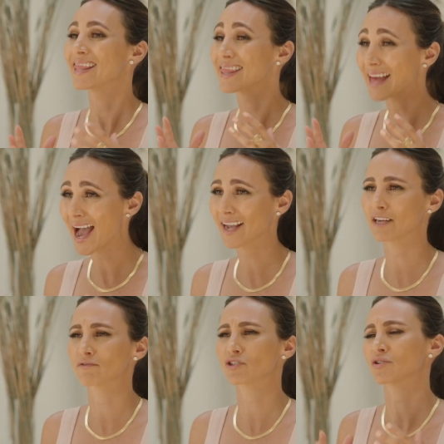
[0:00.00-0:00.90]
That
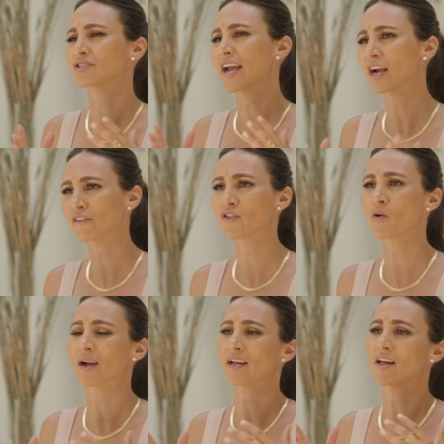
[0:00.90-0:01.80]
can restrict airflow
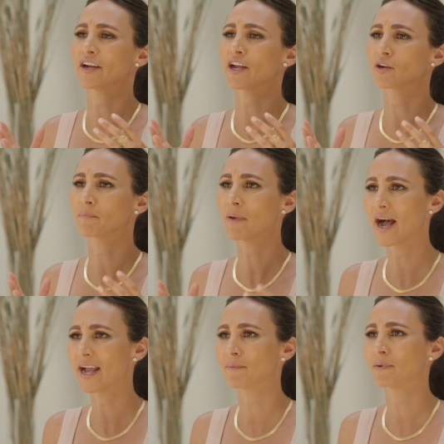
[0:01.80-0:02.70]
by clogging your
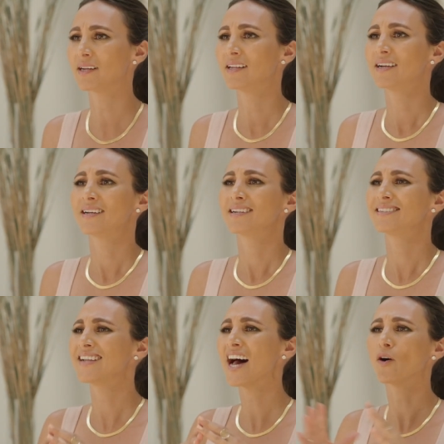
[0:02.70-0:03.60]
pipe.
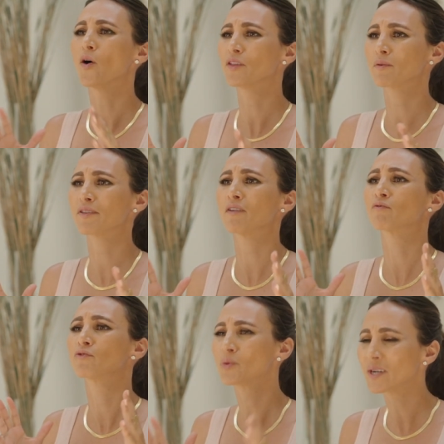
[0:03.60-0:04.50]
Not only will that
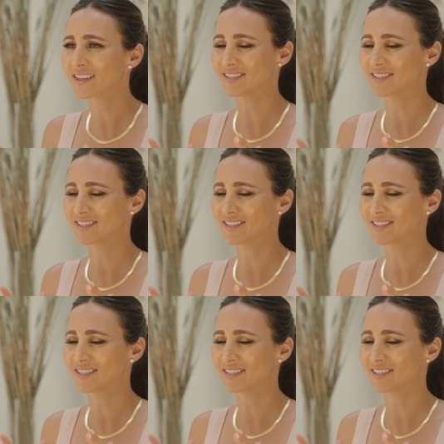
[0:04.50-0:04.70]
ruin the